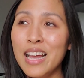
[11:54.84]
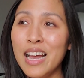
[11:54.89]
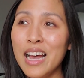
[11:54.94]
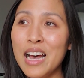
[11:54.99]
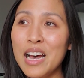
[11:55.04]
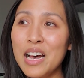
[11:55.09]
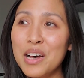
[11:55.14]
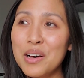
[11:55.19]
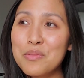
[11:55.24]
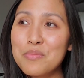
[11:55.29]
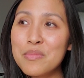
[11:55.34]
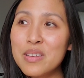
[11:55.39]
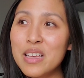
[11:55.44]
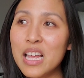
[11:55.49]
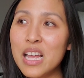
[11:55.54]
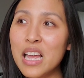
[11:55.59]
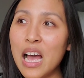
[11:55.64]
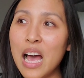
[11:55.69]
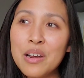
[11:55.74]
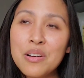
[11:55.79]
um,
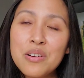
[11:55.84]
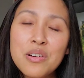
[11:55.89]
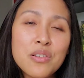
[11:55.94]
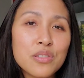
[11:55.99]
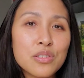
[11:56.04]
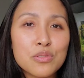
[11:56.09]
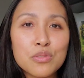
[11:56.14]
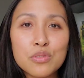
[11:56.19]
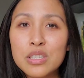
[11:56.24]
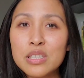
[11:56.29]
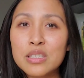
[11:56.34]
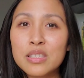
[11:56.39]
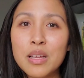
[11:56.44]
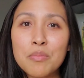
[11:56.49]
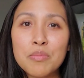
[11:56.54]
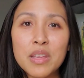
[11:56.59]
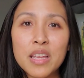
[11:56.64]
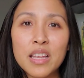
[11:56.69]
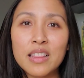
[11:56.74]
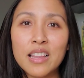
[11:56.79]
I don't know, It was just
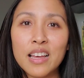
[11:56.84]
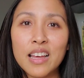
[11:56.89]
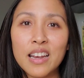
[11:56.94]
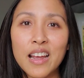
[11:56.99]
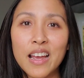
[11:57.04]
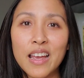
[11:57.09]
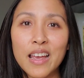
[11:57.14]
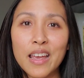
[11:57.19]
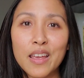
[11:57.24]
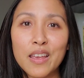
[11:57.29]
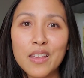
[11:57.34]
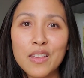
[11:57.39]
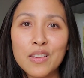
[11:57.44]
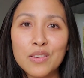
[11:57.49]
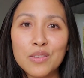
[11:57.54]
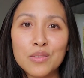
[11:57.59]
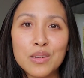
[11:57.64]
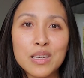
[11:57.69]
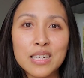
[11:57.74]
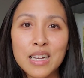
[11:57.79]
something that I, you
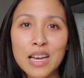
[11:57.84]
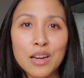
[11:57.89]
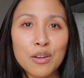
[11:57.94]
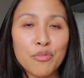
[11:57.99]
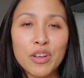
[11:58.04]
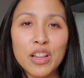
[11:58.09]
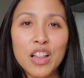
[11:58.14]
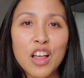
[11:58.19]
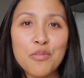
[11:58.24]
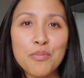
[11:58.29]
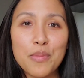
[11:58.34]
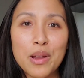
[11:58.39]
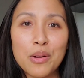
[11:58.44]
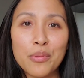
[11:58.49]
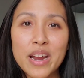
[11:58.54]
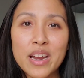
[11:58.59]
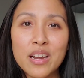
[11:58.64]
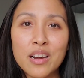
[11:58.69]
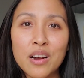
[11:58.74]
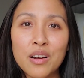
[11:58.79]
know, it kind of fell off my
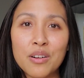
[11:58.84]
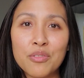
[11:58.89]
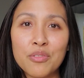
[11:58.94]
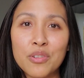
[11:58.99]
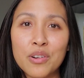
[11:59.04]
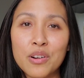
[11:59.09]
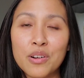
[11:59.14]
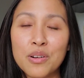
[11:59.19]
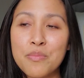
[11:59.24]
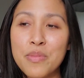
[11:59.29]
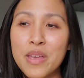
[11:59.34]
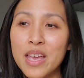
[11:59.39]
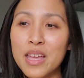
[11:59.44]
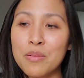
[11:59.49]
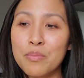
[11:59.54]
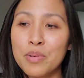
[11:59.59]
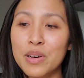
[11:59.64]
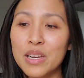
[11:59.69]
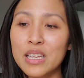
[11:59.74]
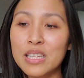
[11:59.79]
radar for a
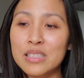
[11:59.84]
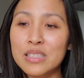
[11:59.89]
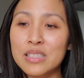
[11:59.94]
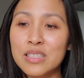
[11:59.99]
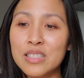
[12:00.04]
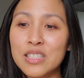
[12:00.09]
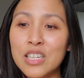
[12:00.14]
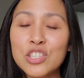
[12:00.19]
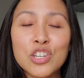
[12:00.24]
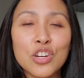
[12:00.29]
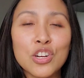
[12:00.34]
bit, but it's such a